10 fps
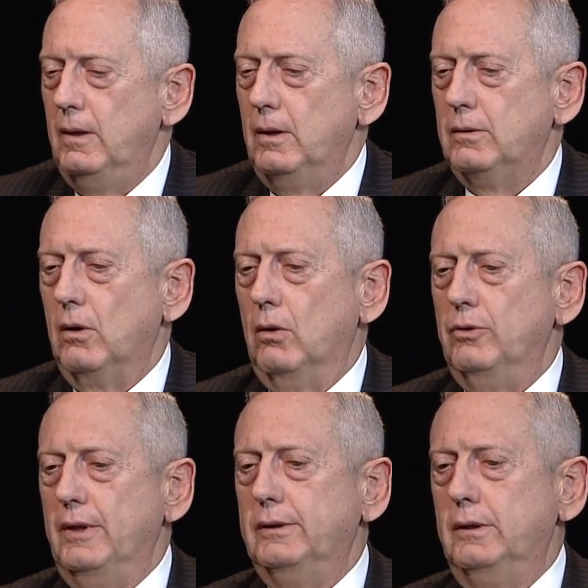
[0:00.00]
So
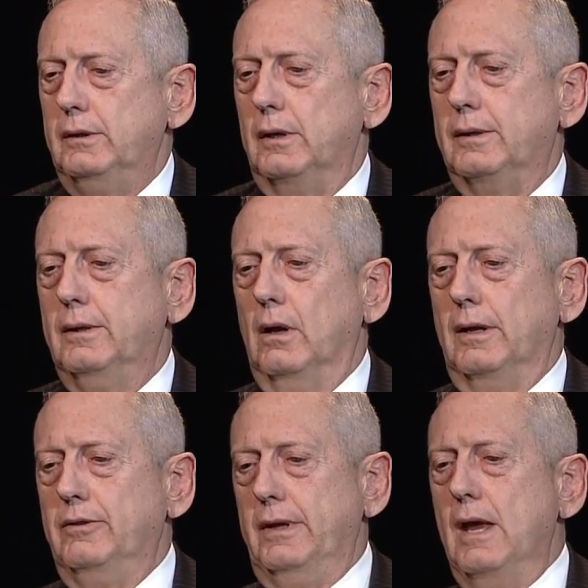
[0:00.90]
this is just
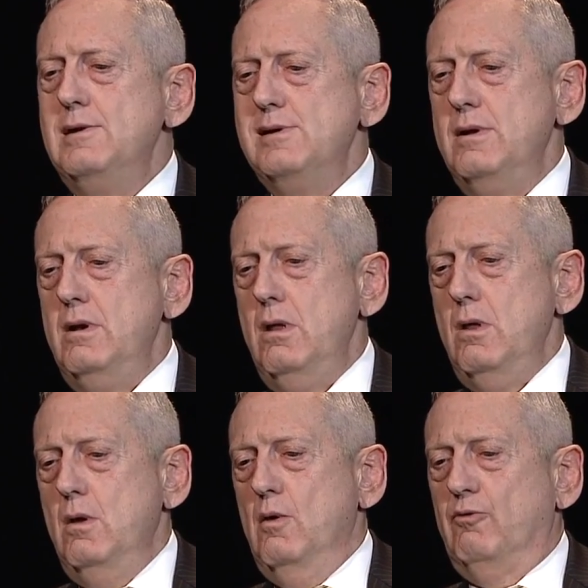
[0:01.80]
silly. The engine
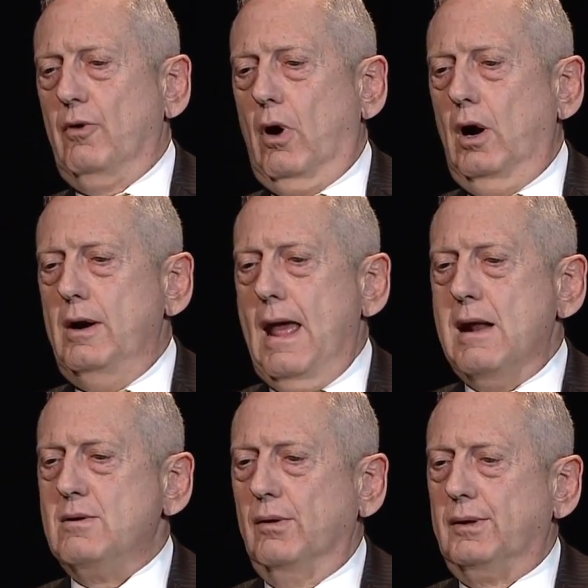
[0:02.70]
for our
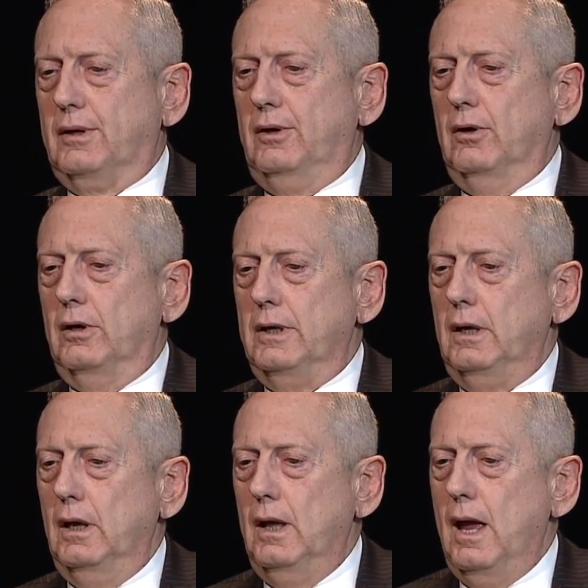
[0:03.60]
national security
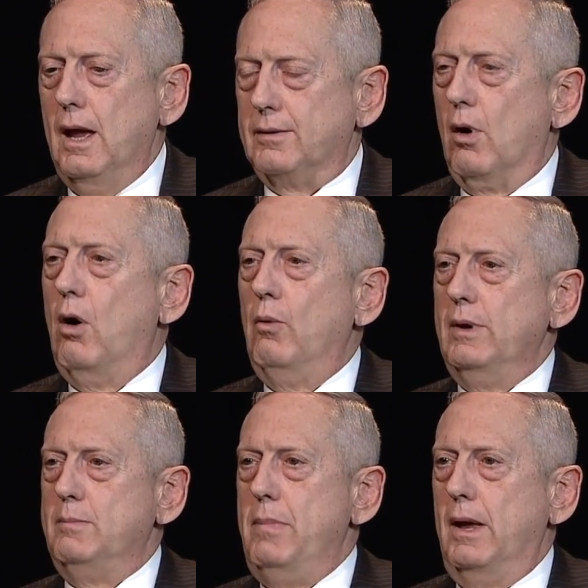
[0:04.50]
has
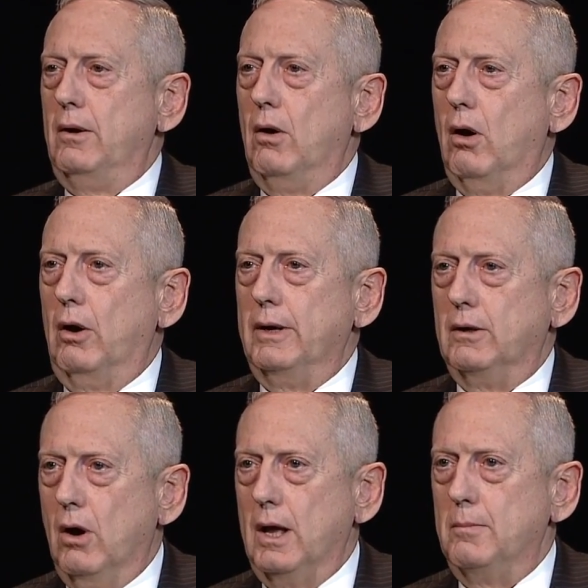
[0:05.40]
always been our
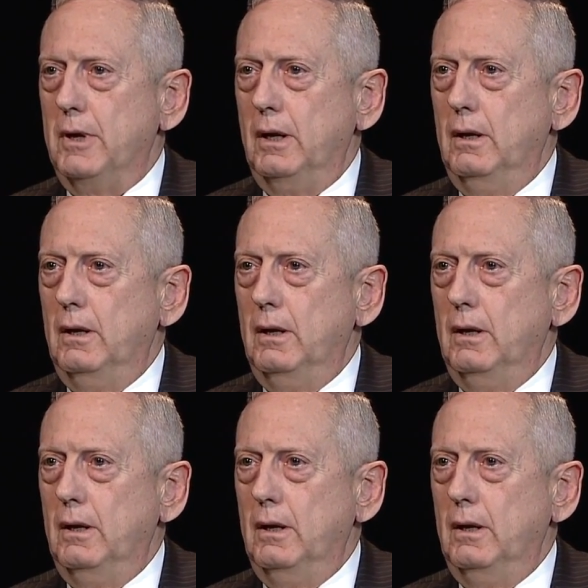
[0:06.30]
economy.